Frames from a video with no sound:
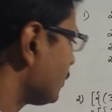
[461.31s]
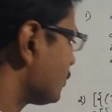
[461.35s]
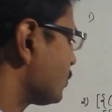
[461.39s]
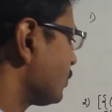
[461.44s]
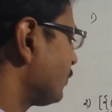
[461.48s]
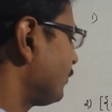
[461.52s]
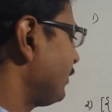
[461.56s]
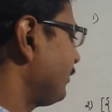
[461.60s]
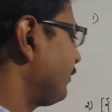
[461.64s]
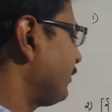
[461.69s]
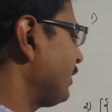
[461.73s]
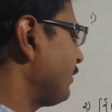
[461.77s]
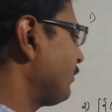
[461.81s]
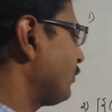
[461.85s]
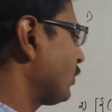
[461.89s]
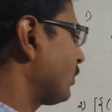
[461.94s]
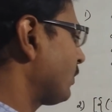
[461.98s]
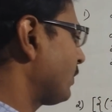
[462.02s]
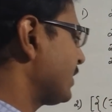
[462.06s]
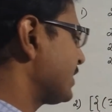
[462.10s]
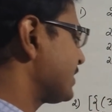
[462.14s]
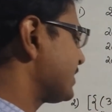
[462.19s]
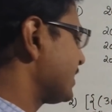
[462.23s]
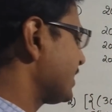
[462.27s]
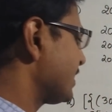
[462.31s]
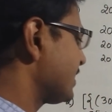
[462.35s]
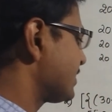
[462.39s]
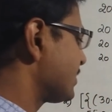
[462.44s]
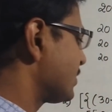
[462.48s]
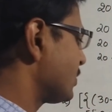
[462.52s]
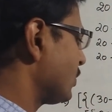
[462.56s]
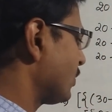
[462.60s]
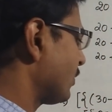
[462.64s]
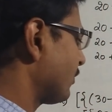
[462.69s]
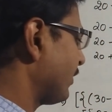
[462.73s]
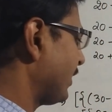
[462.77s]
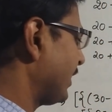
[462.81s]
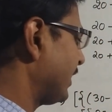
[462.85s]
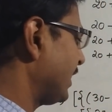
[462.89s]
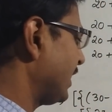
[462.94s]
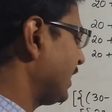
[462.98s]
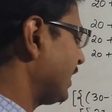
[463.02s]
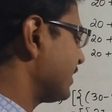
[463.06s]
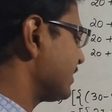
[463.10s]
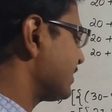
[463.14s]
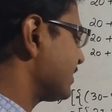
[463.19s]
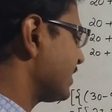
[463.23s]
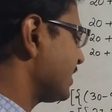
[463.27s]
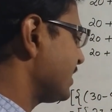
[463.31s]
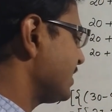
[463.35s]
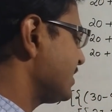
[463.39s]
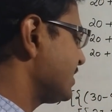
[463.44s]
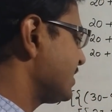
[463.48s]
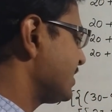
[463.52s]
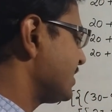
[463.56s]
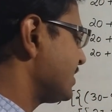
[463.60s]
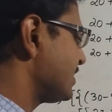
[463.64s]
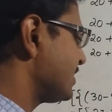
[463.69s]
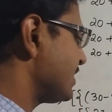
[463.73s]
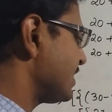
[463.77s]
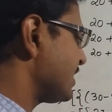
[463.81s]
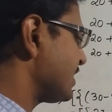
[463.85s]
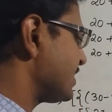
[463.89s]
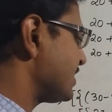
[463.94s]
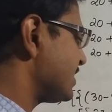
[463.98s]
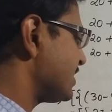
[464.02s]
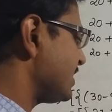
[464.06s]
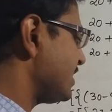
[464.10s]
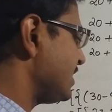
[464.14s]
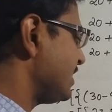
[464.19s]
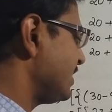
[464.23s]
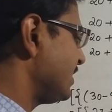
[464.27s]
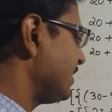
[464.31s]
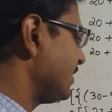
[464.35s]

So 54 plus 6, your final answer is 60.